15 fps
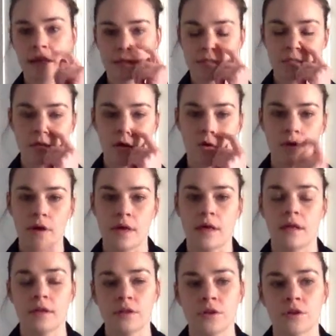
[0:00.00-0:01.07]
And so,
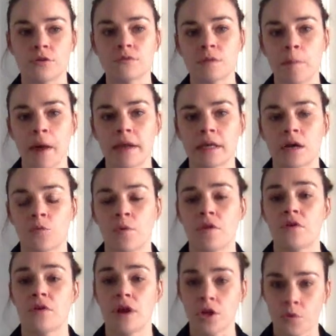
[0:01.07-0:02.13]
depending on whether or
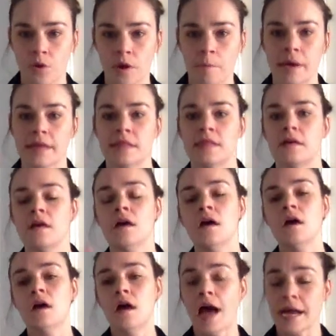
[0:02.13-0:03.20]
not you want to make the
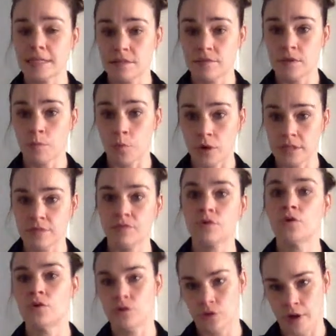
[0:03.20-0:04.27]
activity more
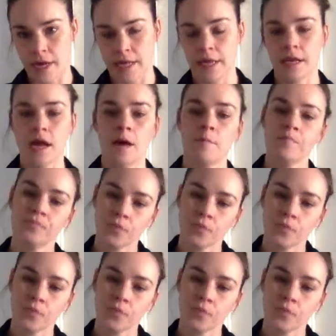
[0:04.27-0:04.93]
difficult, grading it up,